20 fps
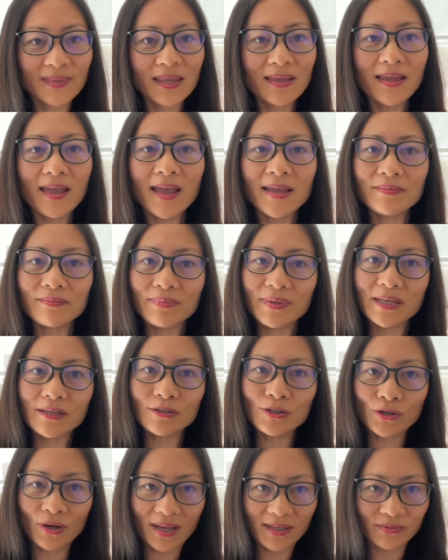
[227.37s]
And being
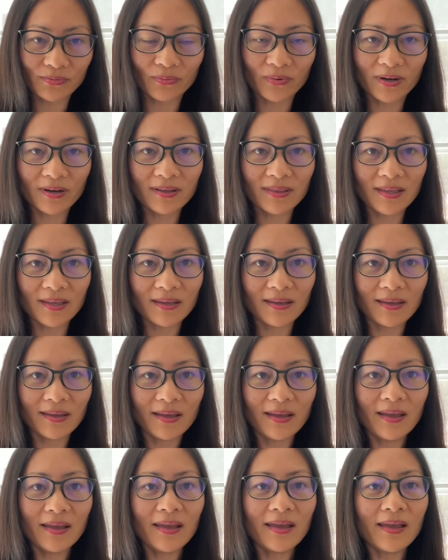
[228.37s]
trustworthy
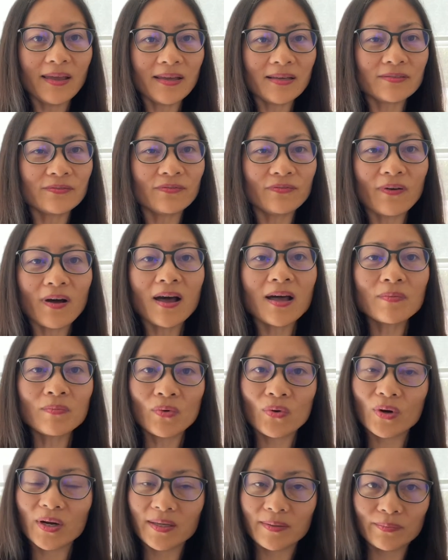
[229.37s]
is far
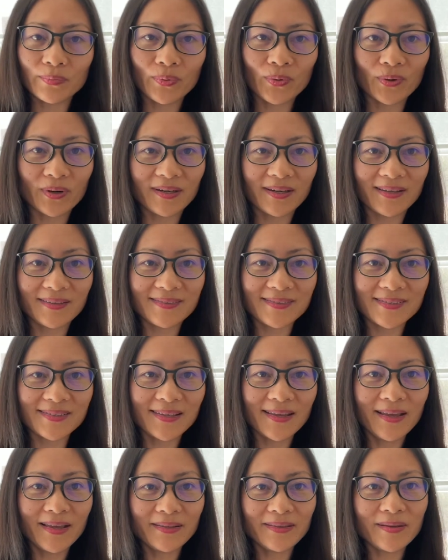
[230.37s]
more important
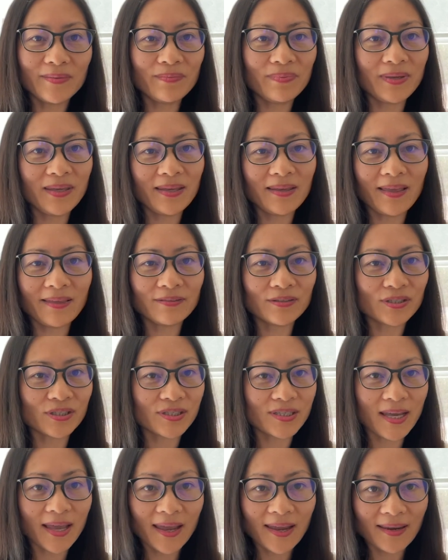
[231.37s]
than being
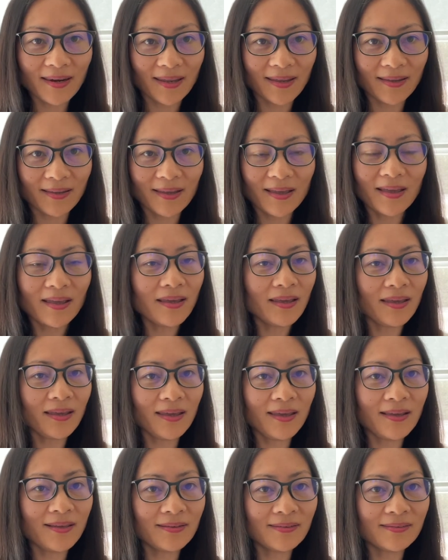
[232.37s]
entertaining
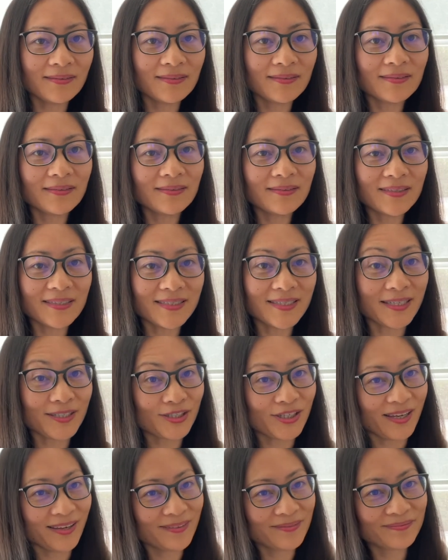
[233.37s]
in the
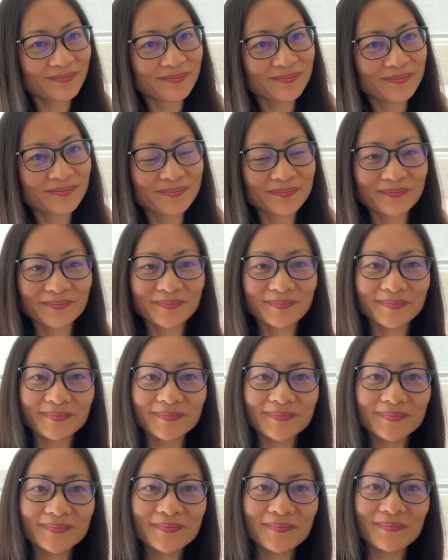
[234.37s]
teaching.
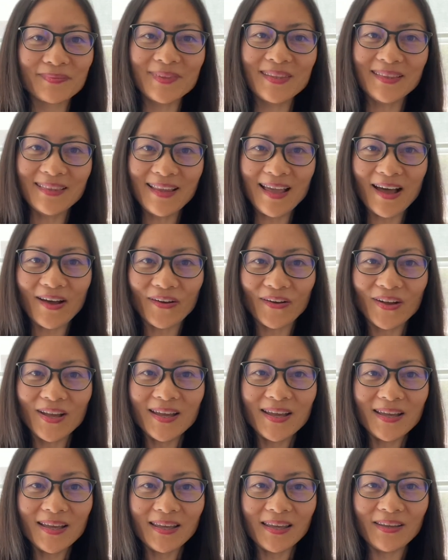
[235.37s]
Now,
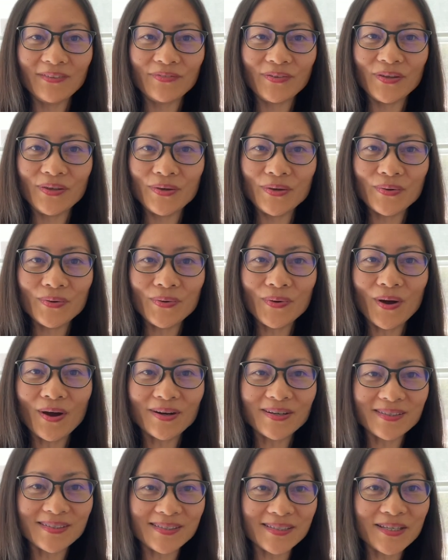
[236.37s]
if you are
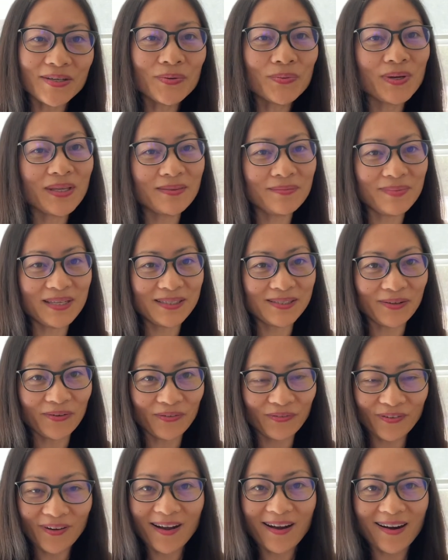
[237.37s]
still with me so
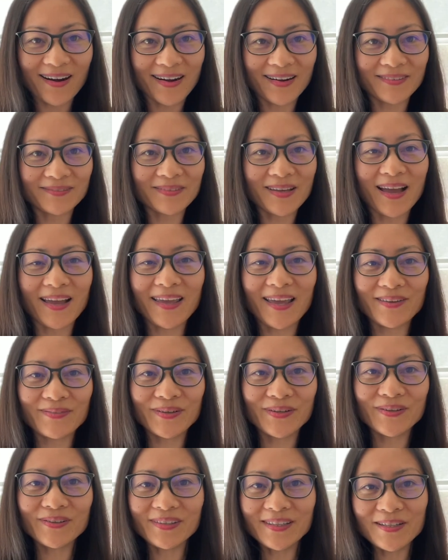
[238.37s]
far, I have a
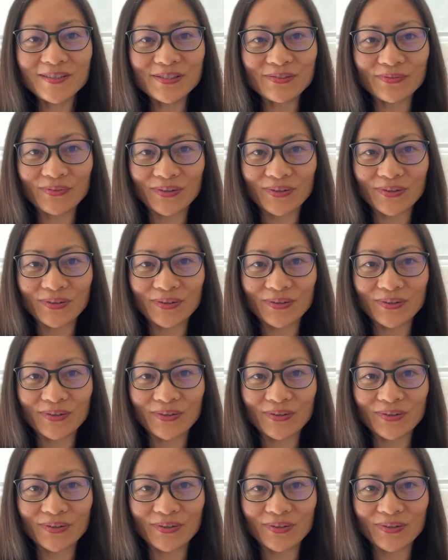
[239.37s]
good news for